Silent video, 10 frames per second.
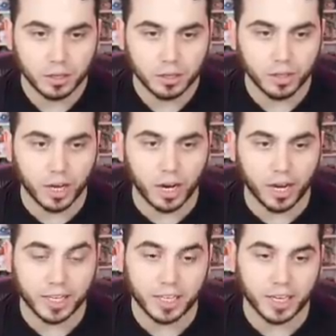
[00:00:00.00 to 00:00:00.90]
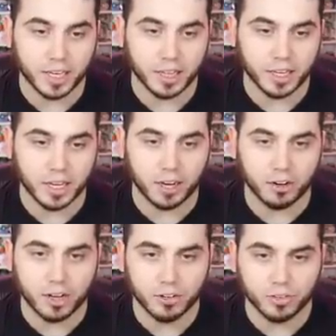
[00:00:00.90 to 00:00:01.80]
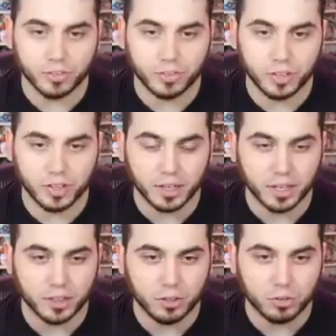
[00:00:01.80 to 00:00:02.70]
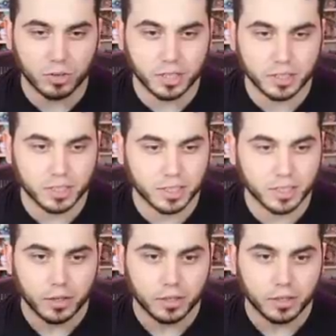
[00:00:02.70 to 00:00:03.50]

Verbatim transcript: No, I can't get an encounter. I don't think I got the old rod, did I?